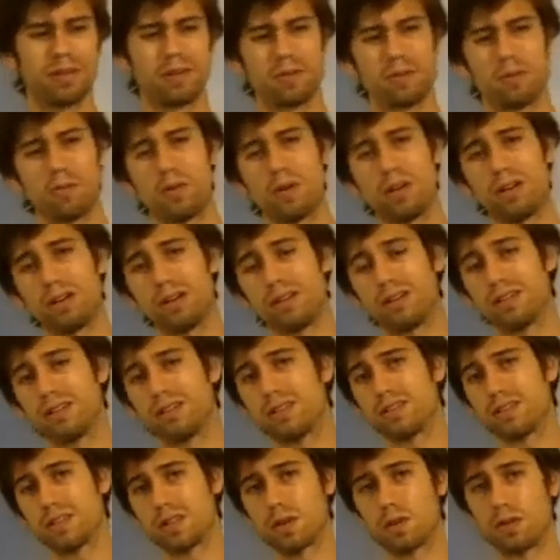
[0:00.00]
you know, one
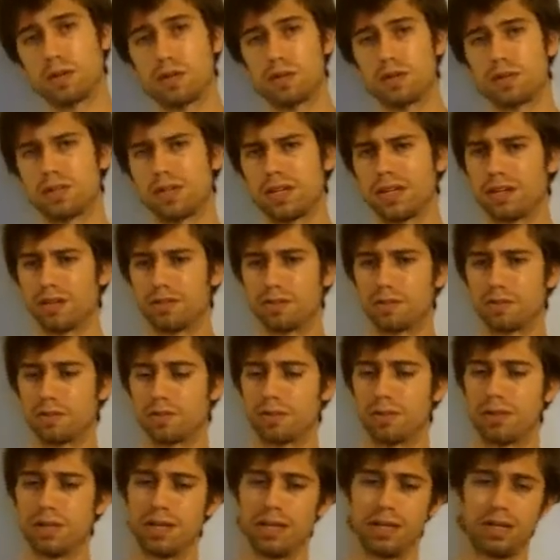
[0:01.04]
good solo
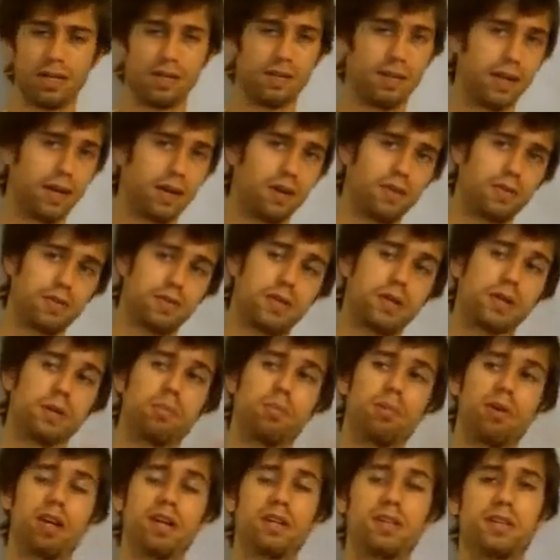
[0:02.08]
single and they all try
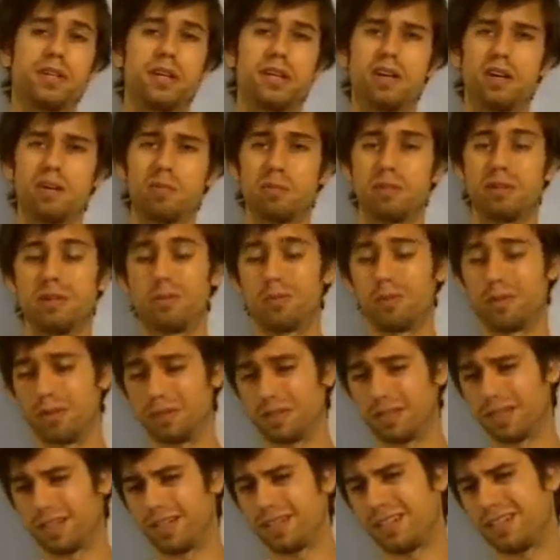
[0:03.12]
to branch out, but
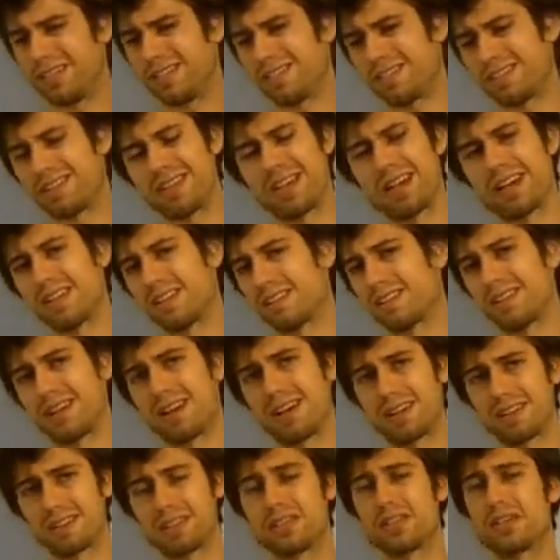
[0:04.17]
it's
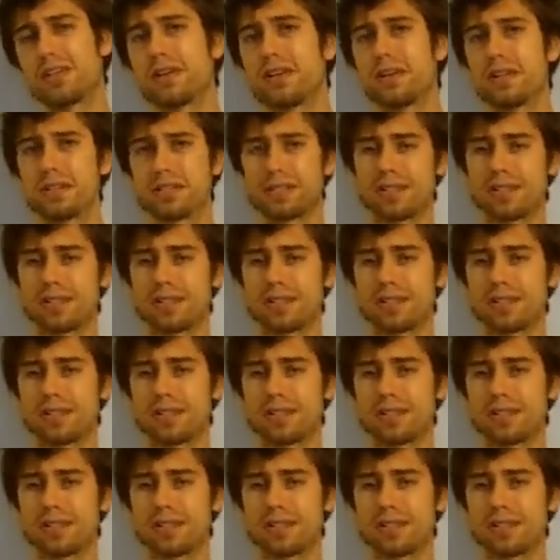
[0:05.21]
not as good.